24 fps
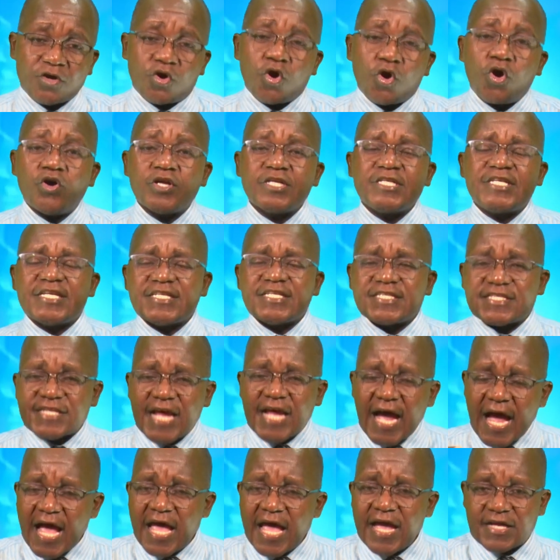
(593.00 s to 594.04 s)
God
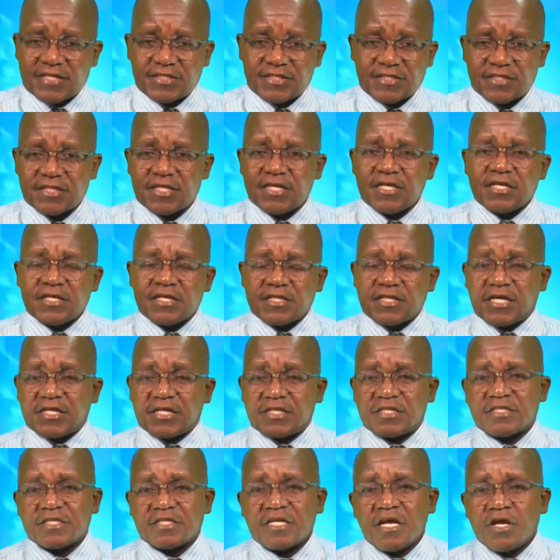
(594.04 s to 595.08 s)
desires
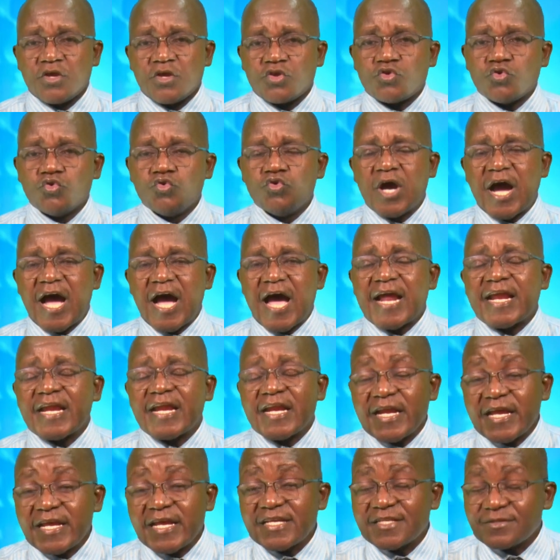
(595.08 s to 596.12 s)
that you are
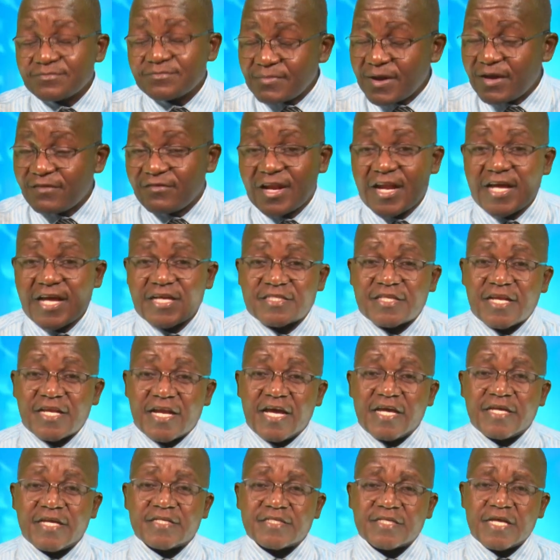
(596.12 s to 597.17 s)
in his marvelous
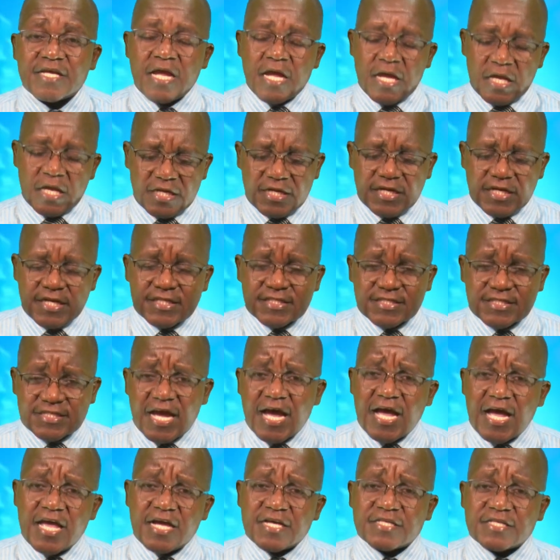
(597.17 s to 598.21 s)
light. He
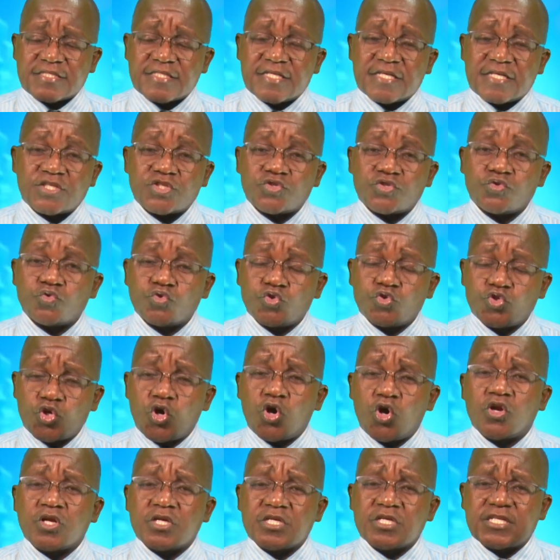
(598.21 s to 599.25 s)
desires that you
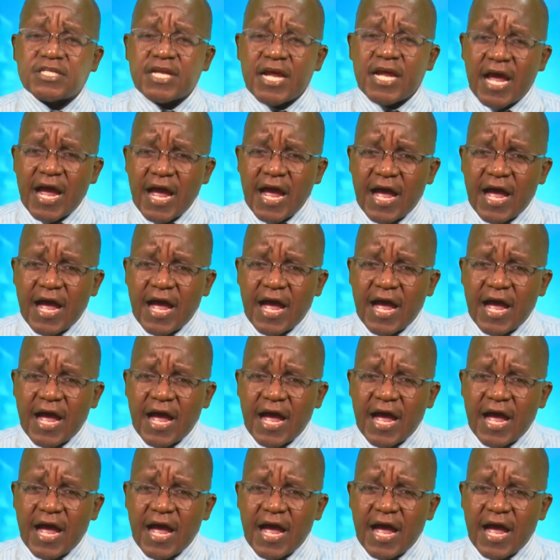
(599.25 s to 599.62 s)
don't